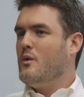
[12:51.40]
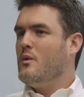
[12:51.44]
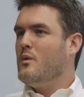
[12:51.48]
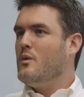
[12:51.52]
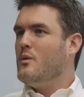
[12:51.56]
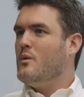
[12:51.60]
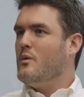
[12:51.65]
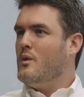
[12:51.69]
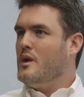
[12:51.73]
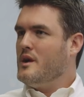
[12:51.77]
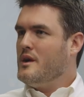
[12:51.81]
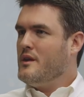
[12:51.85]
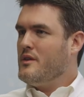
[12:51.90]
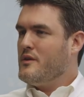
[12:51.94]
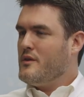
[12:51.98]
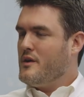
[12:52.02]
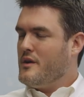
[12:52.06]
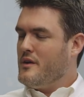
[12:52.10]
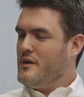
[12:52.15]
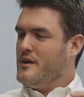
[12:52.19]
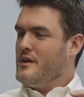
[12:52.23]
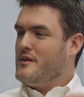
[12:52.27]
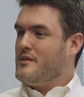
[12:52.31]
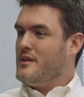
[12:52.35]
One other
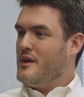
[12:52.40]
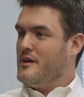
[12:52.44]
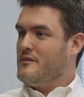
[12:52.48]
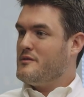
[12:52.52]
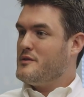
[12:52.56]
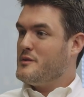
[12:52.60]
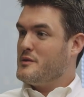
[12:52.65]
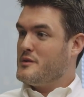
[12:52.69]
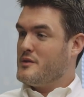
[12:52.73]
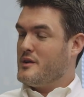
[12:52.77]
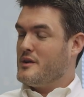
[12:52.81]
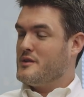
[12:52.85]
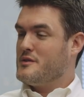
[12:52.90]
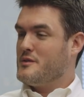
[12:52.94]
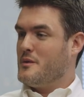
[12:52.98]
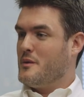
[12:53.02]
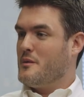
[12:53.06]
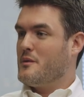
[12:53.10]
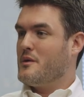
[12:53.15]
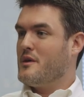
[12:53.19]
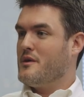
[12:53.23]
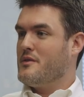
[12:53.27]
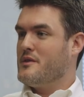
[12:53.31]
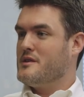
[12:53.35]
area I'd love to address
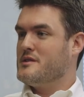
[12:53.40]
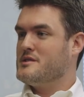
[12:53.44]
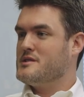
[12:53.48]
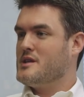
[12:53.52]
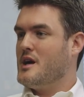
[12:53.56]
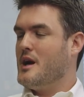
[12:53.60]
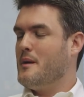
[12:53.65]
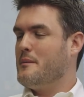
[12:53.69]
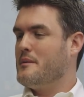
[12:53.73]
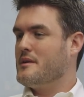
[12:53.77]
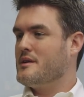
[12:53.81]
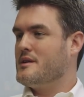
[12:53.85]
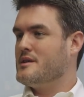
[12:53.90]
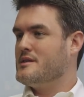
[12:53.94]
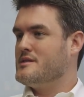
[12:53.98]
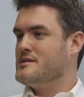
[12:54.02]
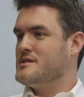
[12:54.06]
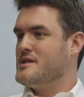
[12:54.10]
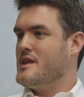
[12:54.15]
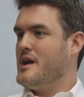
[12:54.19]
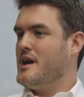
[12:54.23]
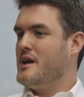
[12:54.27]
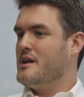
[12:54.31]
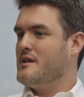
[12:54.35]
while we're on this topic
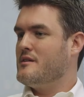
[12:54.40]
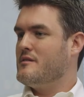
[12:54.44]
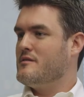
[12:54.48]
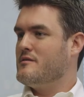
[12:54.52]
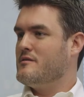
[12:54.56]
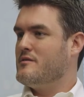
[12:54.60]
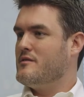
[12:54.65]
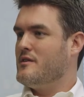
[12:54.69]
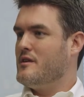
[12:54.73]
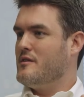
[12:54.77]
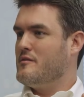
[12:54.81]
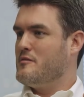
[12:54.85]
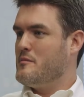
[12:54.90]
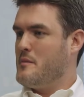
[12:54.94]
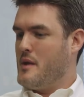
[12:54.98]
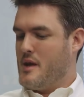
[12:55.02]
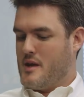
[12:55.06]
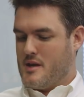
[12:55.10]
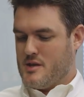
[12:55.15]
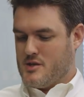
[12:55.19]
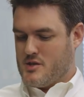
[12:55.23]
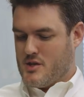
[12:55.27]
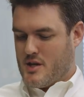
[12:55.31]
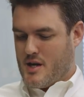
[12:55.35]
is that of, of
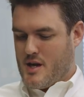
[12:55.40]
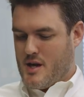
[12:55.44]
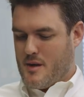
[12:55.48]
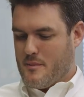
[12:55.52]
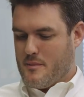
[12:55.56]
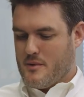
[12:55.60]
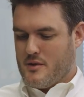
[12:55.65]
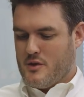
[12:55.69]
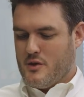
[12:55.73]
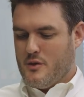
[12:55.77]
managing up.